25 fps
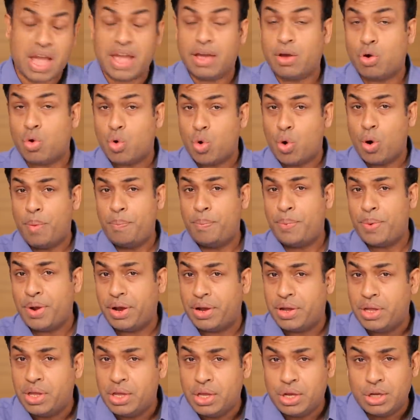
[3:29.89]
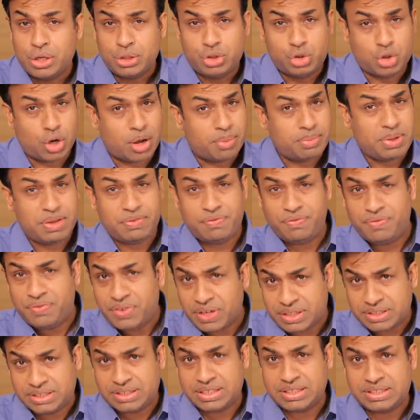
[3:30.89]
I hope Xiaomi
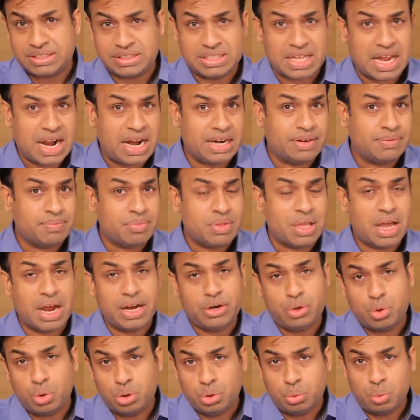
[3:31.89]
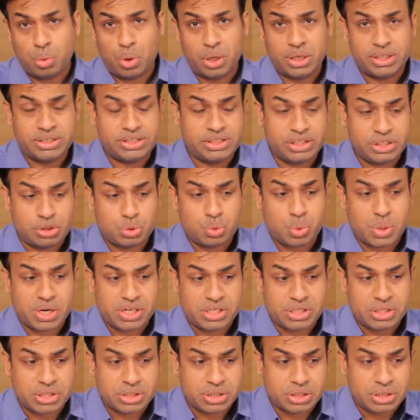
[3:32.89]
fixes that. I don't want a
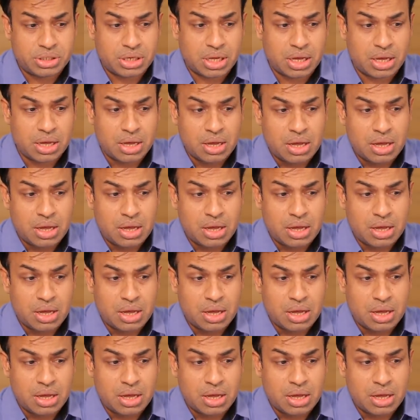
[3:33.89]
situation